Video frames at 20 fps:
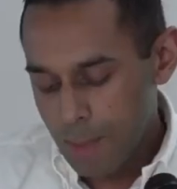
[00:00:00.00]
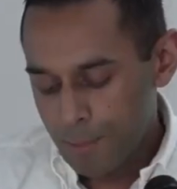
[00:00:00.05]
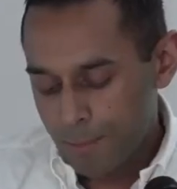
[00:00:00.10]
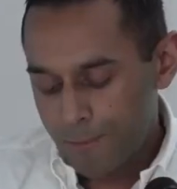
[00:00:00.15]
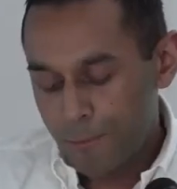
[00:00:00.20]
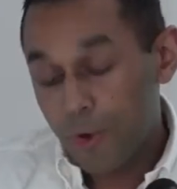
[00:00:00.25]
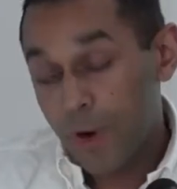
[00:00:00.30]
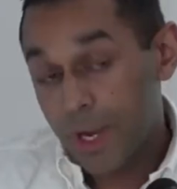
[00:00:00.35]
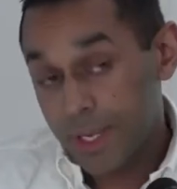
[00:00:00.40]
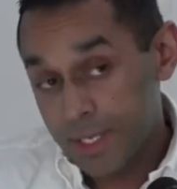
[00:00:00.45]

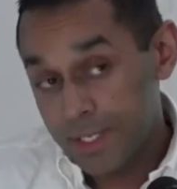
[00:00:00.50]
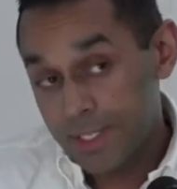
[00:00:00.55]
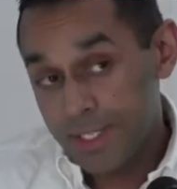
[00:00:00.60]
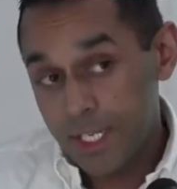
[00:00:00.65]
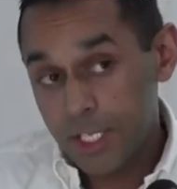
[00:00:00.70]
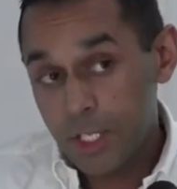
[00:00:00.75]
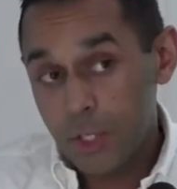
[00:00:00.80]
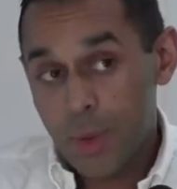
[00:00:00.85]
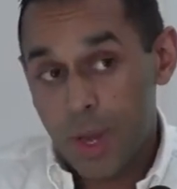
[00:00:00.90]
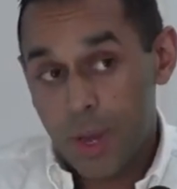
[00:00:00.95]
Before I
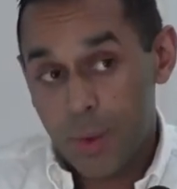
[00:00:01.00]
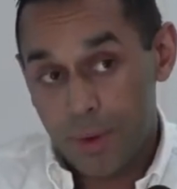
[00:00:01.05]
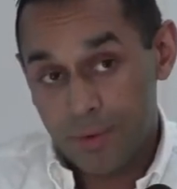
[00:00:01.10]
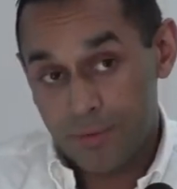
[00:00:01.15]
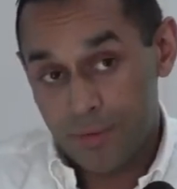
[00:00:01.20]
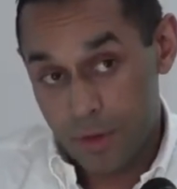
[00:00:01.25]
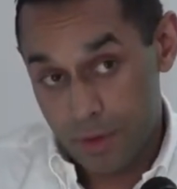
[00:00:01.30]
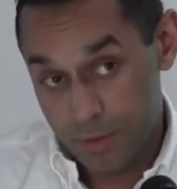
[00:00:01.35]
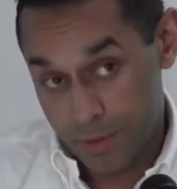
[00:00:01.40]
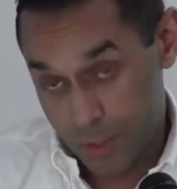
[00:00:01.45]
continue,
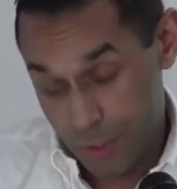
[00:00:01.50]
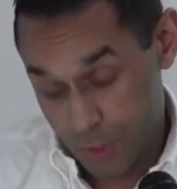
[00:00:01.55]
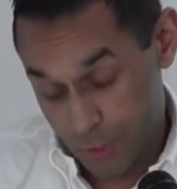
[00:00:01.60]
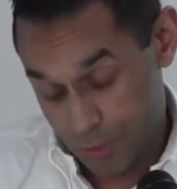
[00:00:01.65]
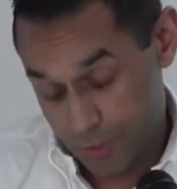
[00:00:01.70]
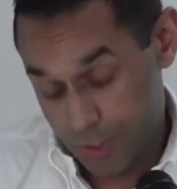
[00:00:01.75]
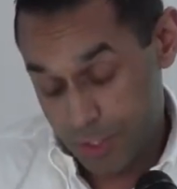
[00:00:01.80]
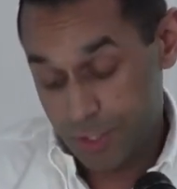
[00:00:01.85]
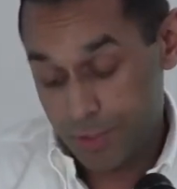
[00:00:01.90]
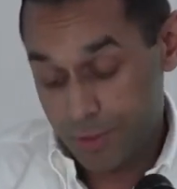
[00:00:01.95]
however,
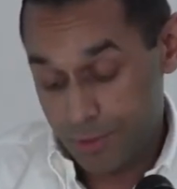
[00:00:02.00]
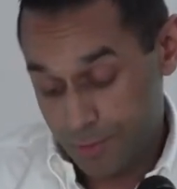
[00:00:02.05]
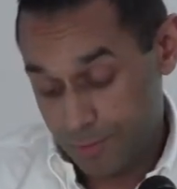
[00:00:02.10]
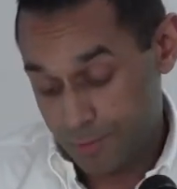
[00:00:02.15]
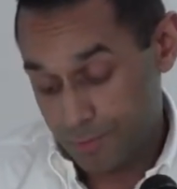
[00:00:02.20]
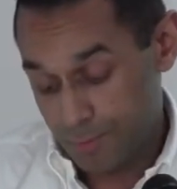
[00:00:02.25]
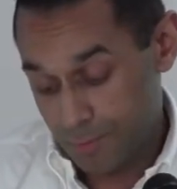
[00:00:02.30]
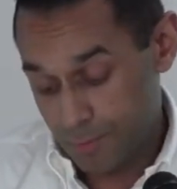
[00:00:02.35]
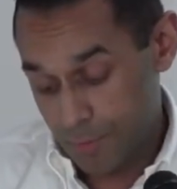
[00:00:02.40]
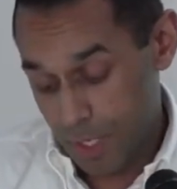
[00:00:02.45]

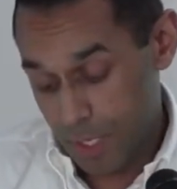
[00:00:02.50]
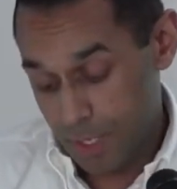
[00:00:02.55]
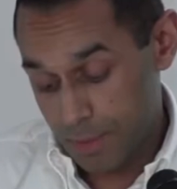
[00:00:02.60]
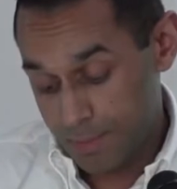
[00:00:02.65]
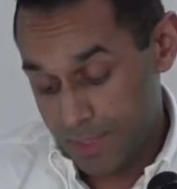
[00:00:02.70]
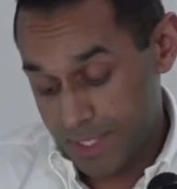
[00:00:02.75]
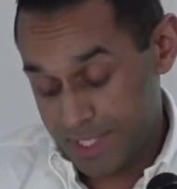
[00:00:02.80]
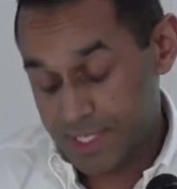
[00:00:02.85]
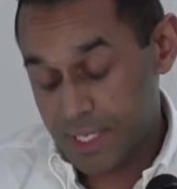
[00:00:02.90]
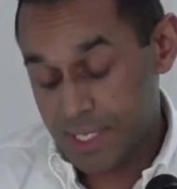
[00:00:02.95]

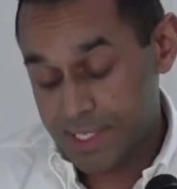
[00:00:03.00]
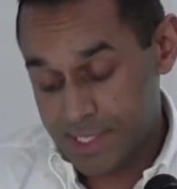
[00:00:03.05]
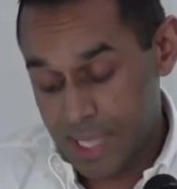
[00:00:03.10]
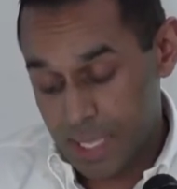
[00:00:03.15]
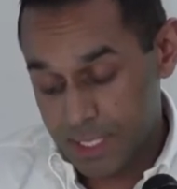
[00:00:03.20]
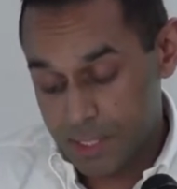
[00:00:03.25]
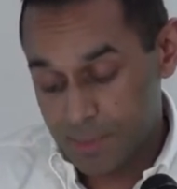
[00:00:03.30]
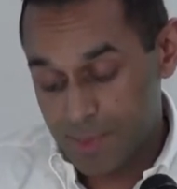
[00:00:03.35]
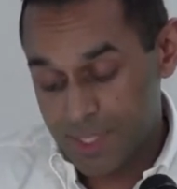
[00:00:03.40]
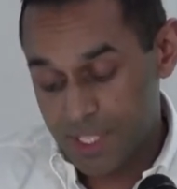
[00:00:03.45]
discuss
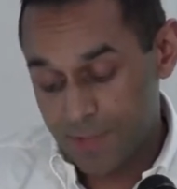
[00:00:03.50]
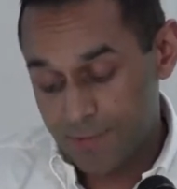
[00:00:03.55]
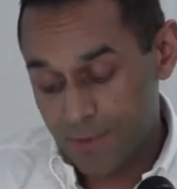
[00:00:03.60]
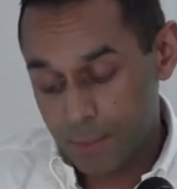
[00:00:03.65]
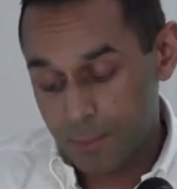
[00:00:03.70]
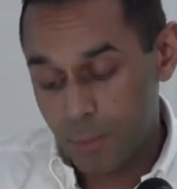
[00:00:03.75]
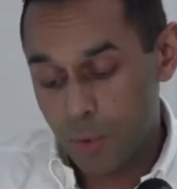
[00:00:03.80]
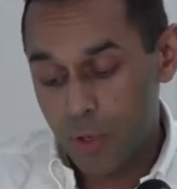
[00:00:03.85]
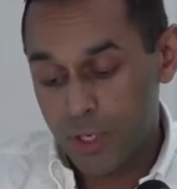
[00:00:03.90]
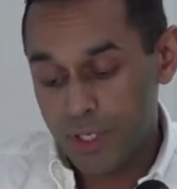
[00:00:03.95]
that
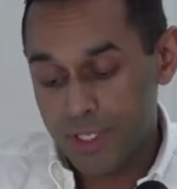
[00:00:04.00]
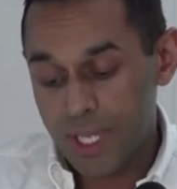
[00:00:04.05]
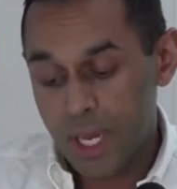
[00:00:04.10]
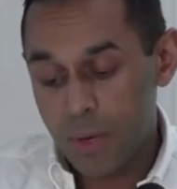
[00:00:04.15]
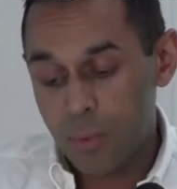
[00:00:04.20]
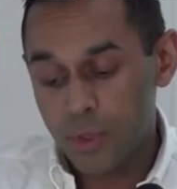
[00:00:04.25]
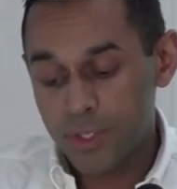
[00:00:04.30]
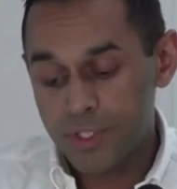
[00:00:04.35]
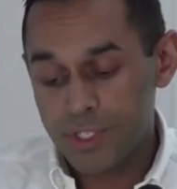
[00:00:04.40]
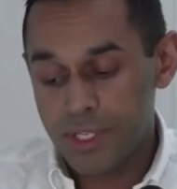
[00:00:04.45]
specific point,
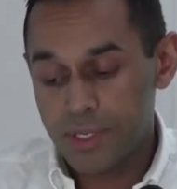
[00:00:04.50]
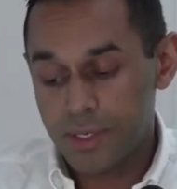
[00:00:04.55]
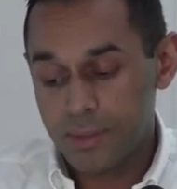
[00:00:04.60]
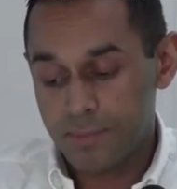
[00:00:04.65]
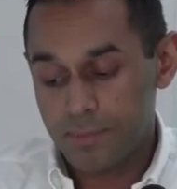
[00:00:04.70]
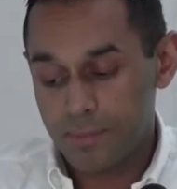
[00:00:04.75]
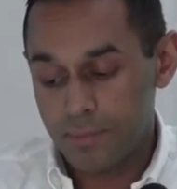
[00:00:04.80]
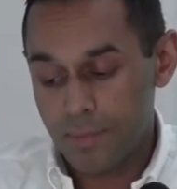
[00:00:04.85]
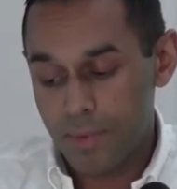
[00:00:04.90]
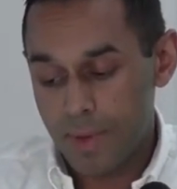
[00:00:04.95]
I want to